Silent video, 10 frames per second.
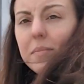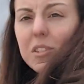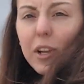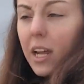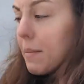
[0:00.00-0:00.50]

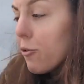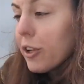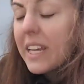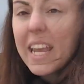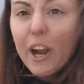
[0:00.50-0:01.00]
So I gotta be
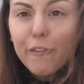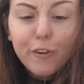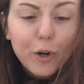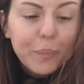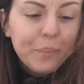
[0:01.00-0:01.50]
really
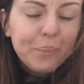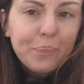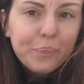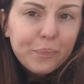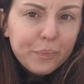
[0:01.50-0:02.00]
careful.
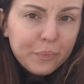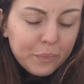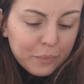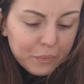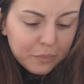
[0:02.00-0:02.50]

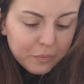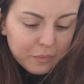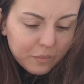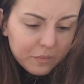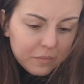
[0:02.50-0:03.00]

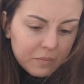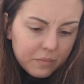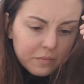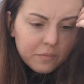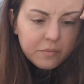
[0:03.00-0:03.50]

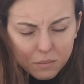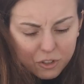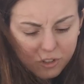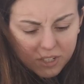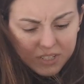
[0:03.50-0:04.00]
I'm gonna
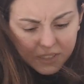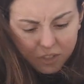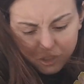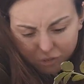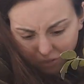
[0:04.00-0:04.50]
try and take the
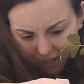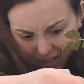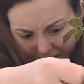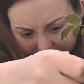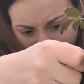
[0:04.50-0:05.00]

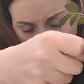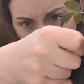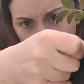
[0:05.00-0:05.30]
tray out.